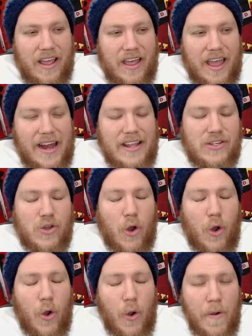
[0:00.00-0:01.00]
That is
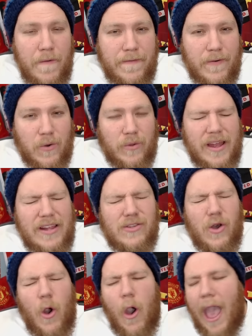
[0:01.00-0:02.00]
awful. That is
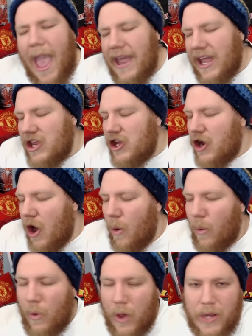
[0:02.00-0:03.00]
how can you
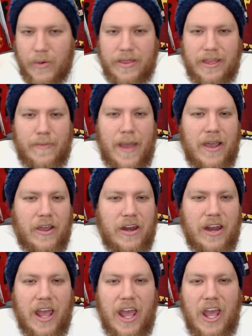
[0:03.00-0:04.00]
not work with him? How could...